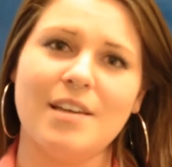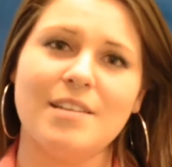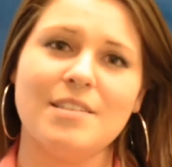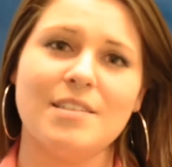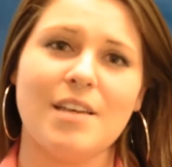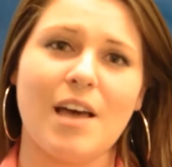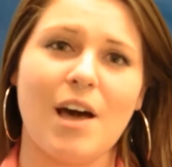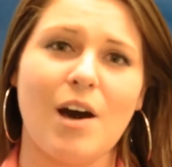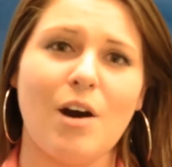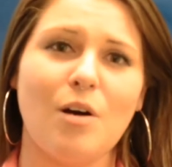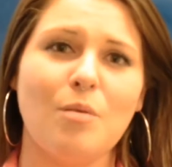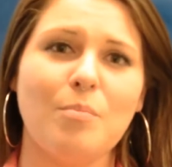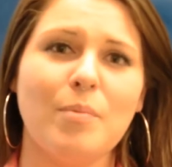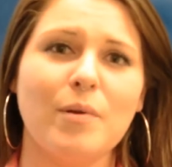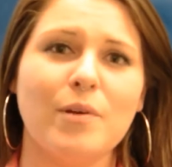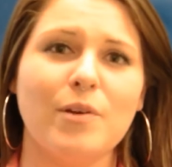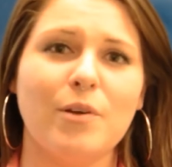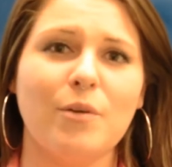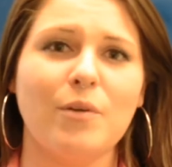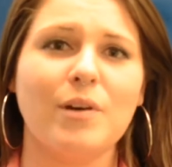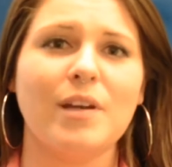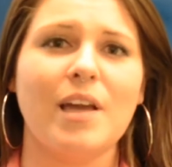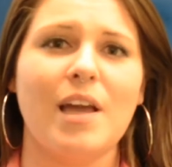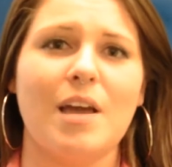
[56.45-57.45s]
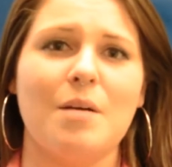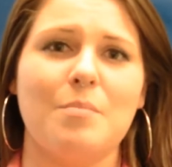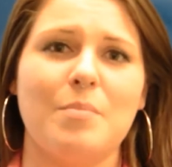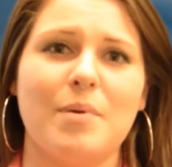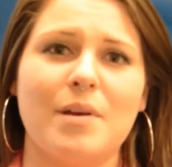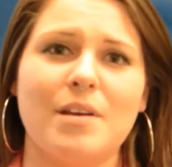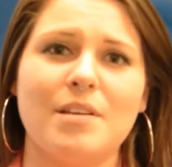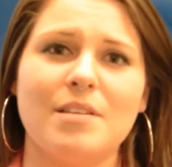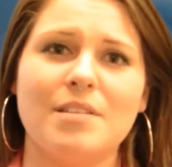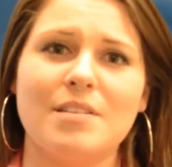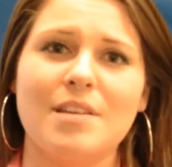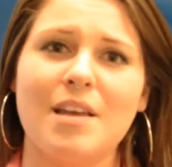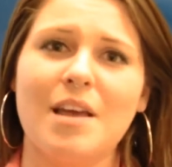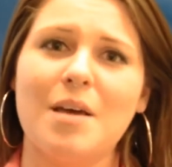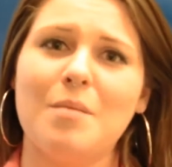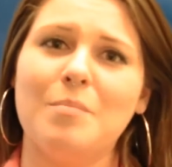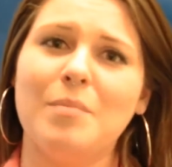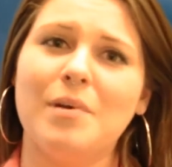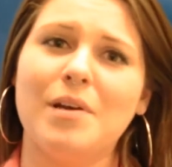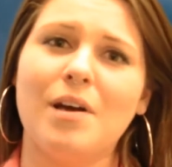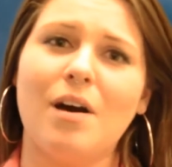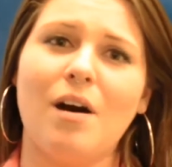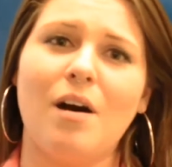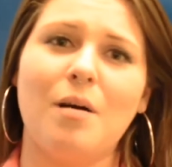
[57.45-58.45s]
to help your campus
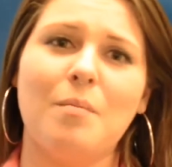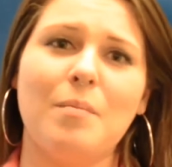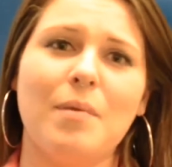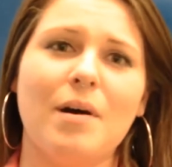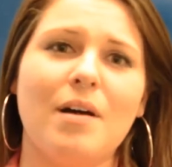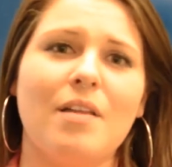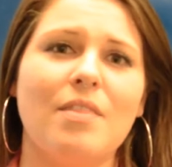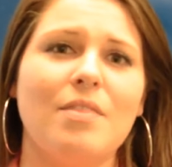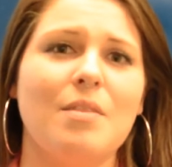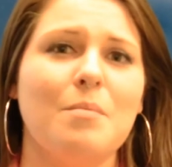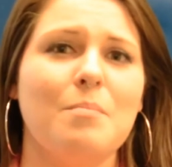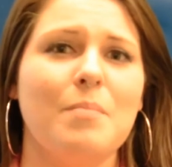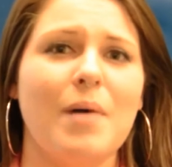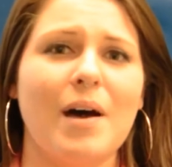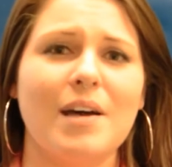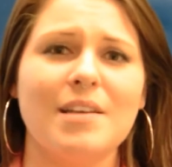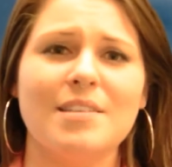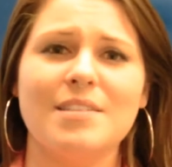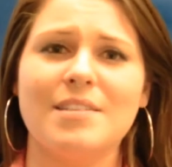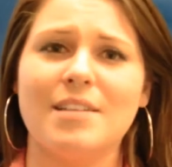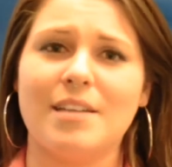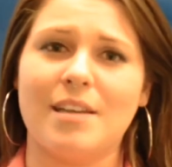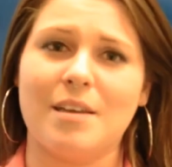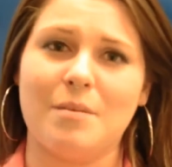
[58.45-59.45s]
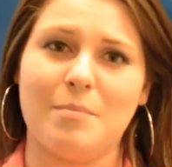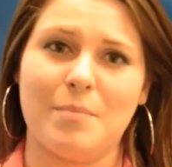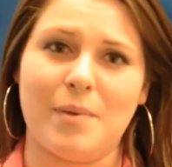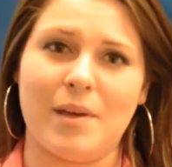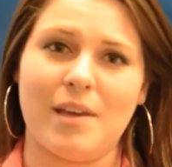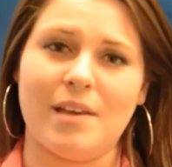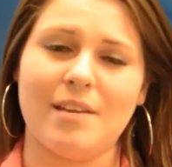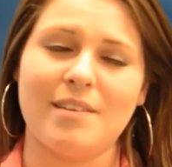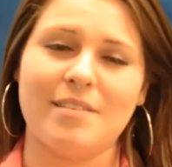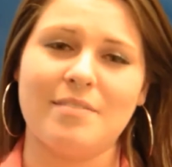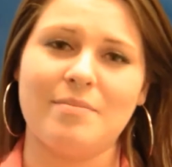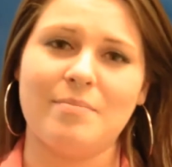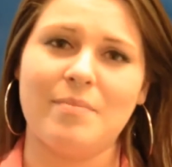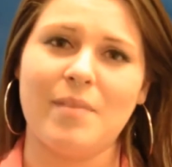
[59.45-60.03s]
become the best it can be.